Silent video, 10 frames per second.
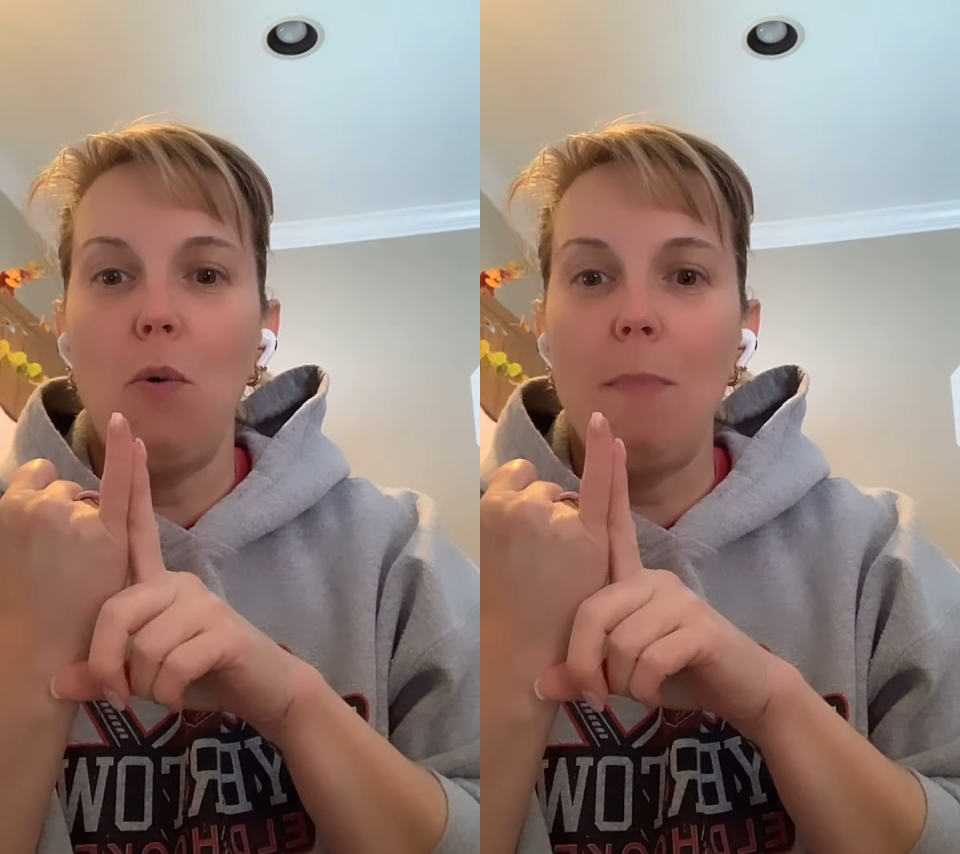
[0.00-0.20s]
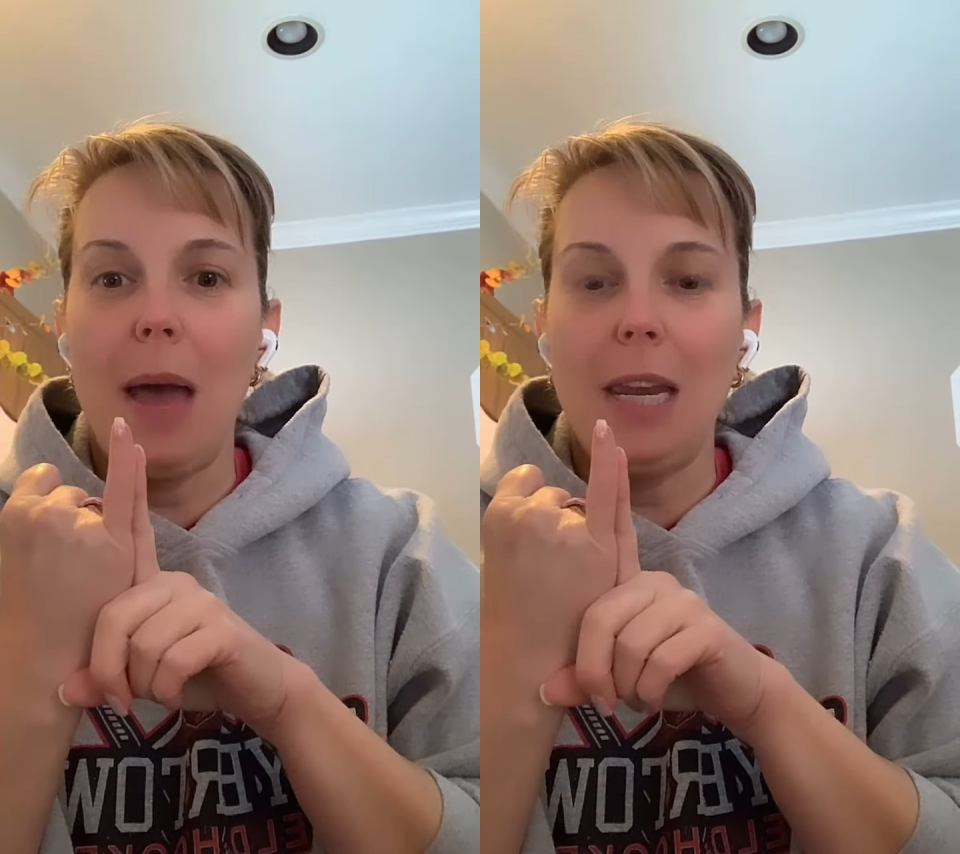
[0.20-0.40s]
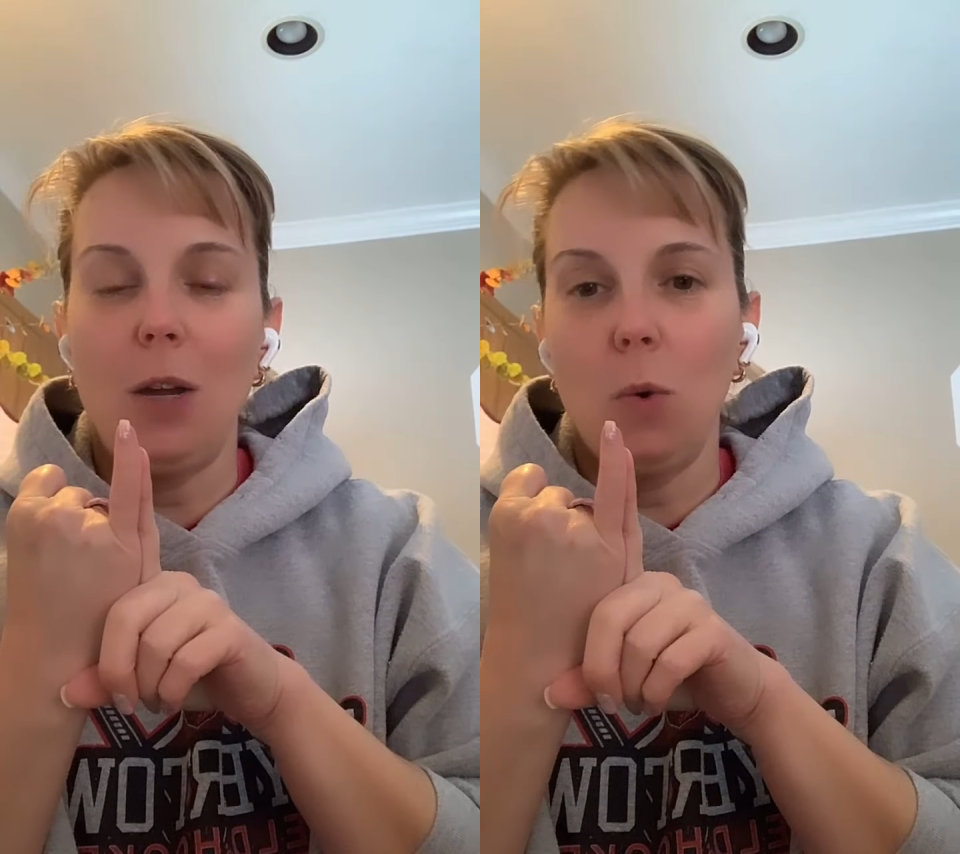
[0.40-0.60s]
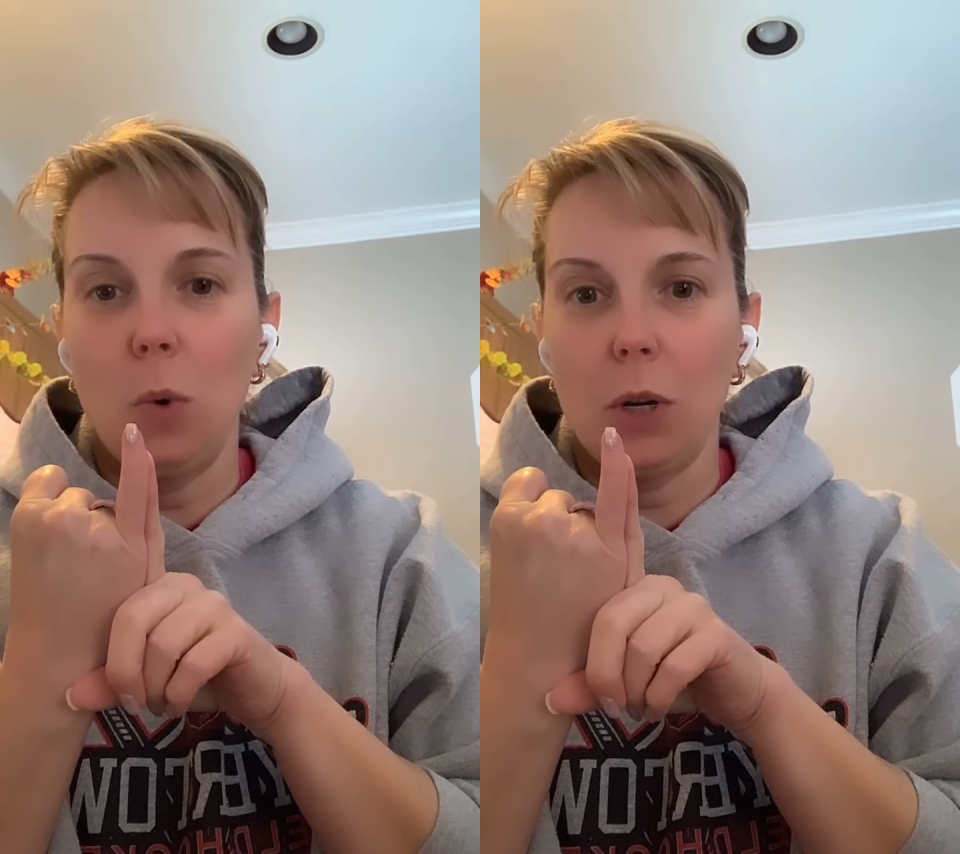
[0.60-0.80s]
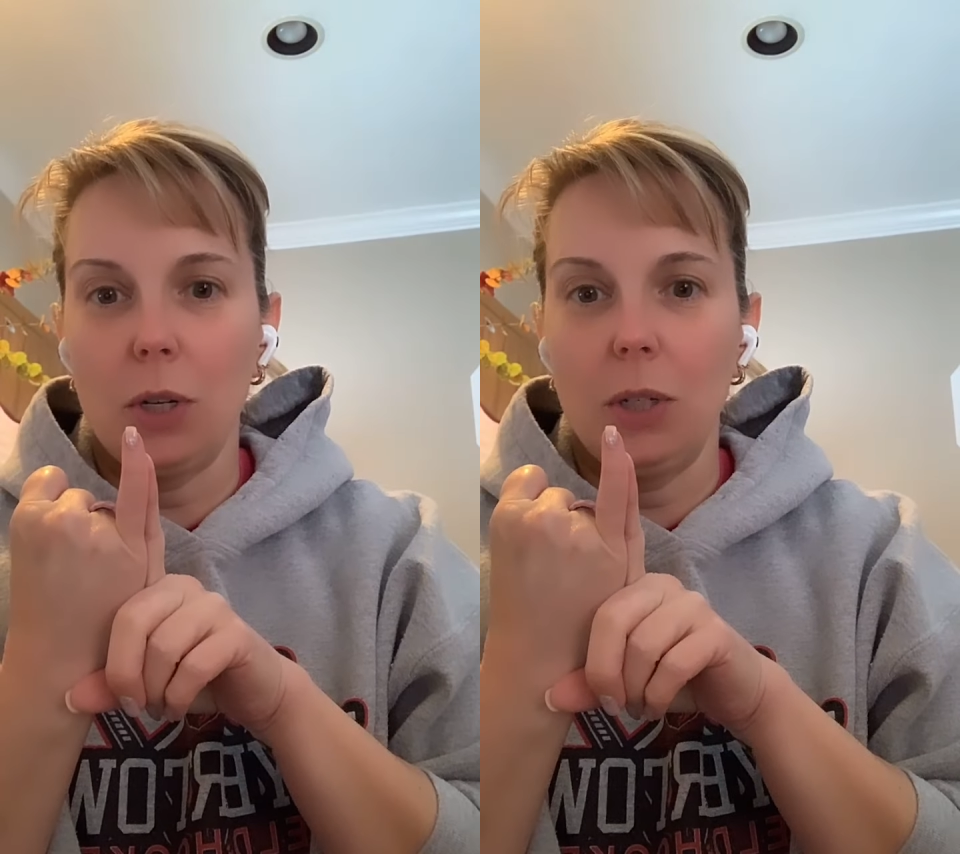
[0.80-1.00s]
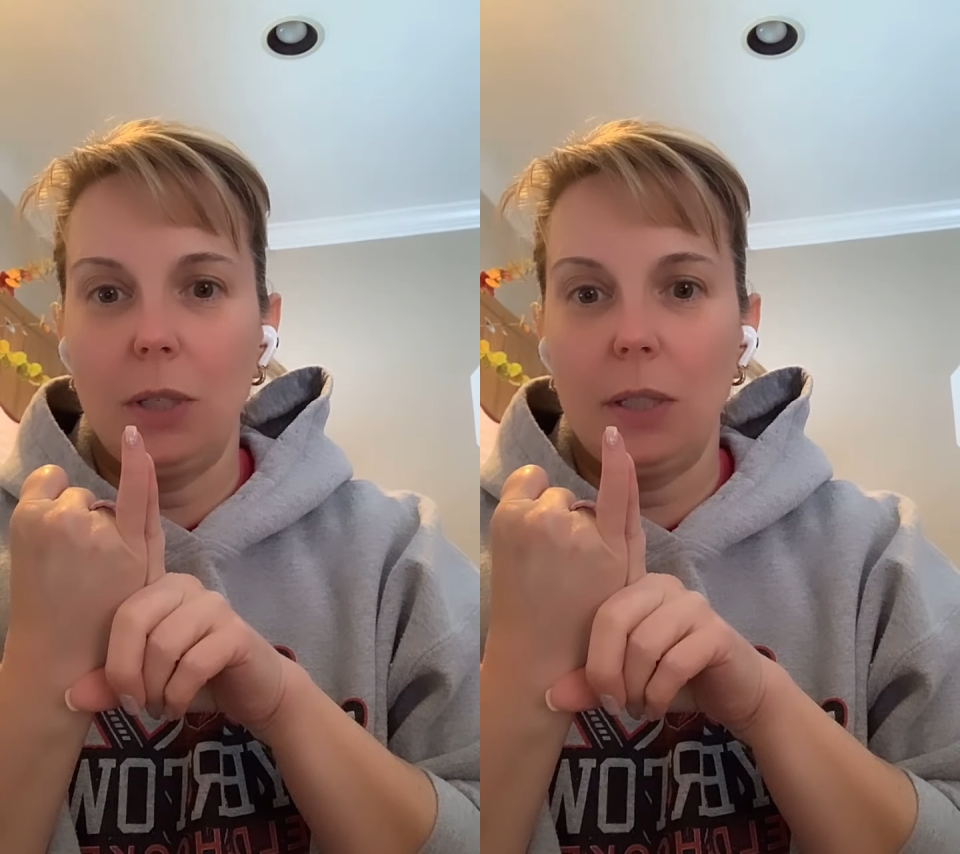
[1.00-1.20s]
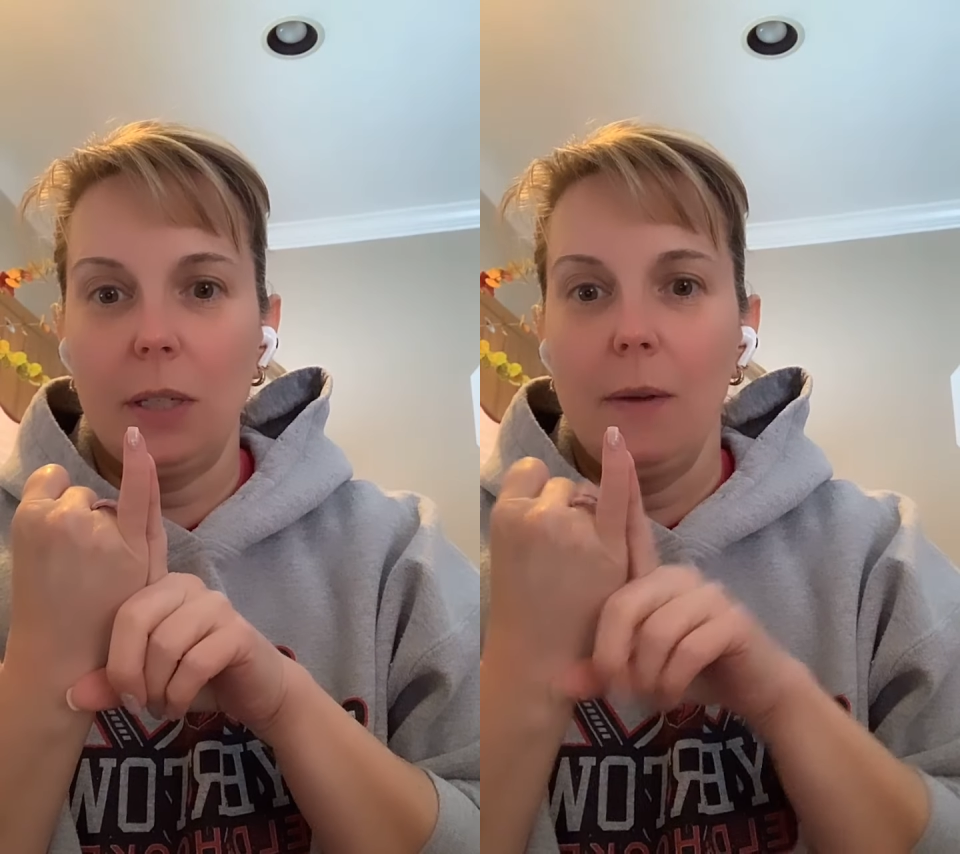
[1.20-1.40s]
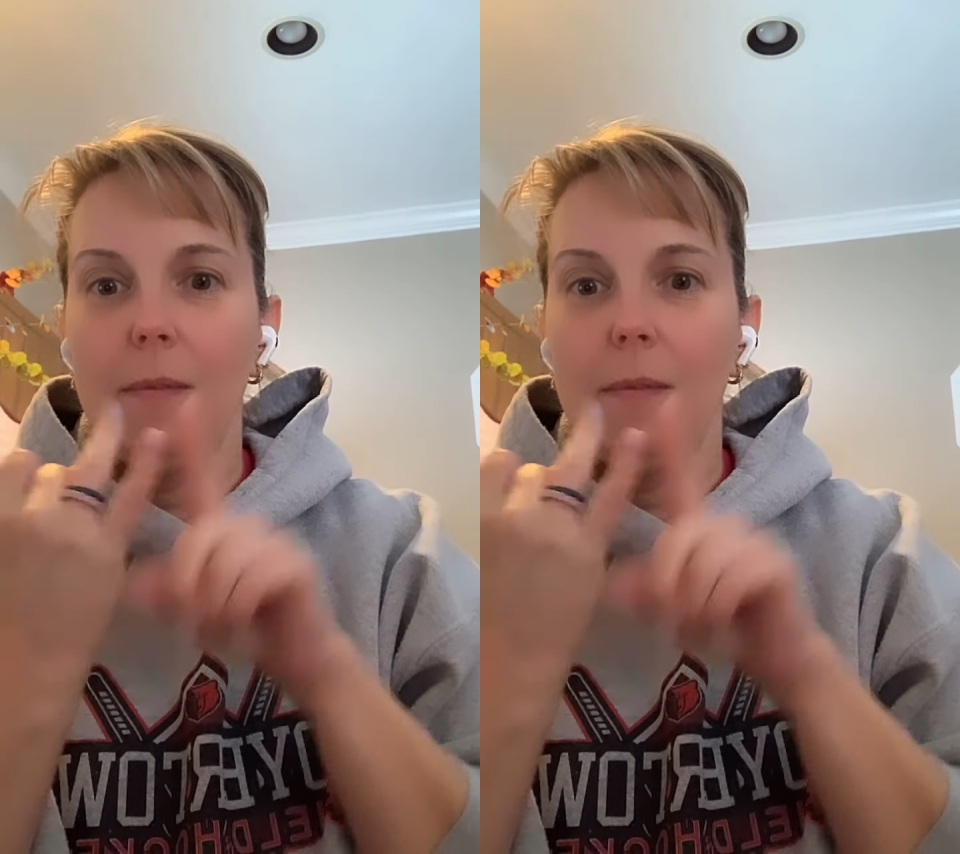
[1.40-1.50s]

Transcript: many orders,